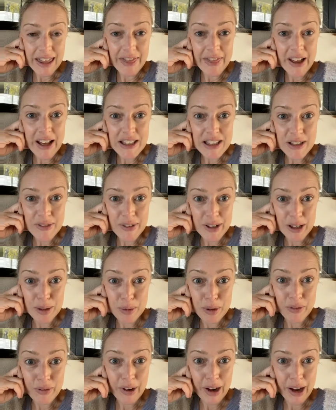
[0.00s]
And that's
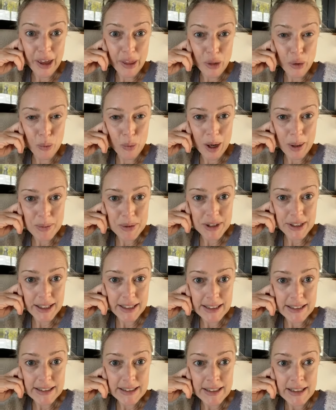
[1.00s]
available via the
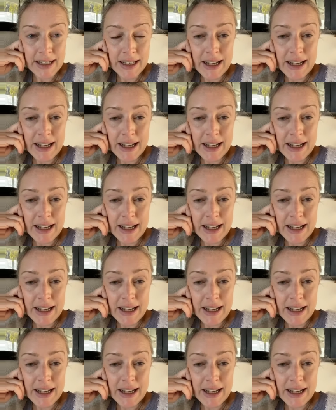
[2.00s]
website.